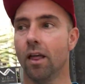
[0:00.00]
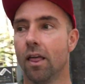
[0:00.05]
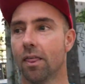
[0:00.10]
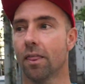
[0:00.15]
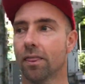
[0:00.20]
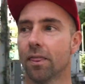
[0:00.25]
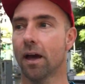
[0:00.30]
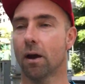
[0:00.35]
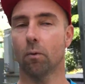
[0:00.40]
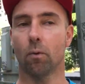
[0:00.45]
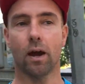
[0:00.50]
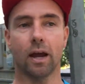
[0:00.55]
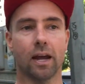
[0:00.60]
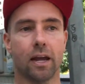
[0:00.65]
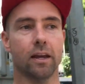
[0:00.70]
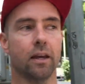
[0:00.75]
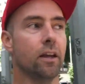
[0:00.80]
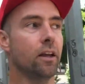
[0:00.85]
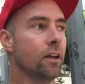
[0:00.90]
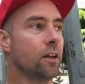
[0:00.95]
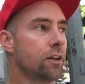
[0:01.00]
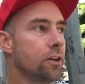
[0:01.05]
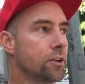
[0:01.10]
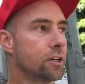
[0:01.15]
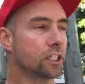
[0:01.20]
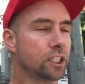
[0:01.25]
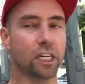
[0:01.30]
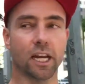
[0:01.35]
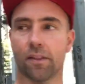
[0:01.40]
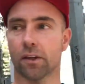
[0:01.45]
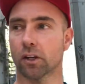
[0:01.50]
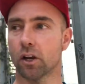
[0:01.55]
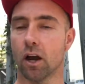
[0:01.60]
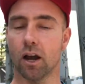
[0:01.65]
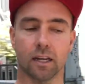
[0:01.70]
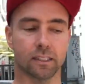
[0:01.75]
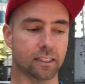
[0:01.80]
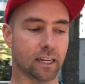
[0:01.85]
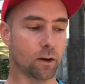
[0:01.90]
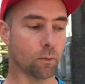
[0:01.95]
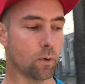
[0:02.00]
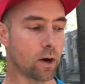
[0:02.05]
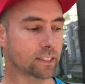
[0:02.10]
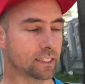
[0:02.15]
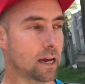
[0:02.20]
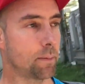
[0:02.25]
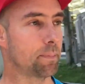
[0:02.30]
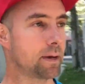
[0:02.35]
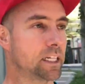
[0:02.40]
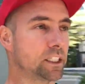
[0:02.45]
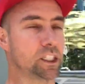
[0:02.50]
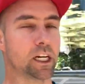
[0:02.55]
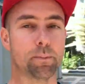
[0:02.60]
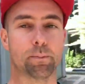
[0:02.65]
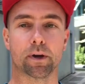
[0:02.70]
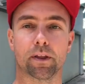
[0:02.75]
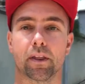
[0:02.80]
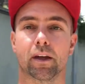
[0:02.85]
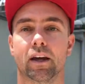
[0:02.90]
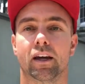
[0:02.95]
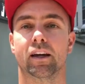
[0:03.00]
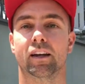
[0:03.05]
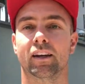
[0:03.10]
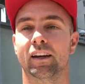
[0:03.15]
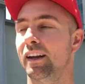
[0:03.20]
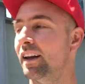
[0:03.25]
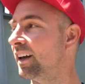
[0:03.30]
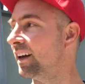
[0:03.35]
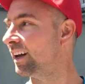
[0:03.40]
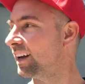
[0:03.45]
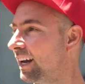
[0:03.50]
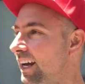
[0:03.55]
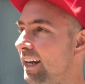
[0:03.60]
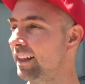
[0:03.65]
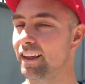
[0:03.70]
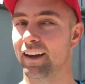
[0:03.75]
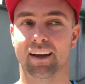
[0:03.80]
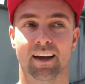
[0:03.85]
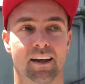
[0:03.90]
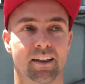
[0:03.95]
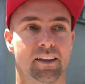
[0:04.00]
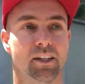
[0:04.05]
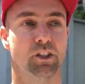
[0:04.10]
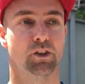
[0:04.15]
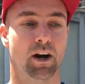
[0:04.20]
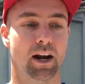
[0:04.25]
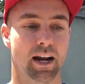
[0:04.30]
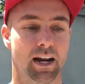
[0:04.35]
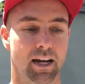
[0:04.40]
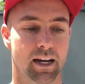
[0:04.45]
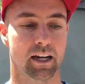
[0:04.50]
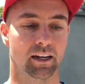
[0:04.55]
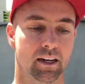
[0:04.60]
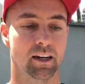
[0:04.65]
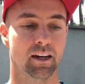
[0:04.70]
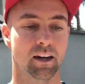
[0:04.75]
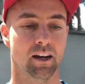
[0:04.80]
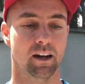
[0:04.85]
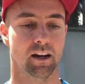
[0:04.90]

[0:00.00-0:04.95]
That way you can share the cost and it works out being cheaper than either the train.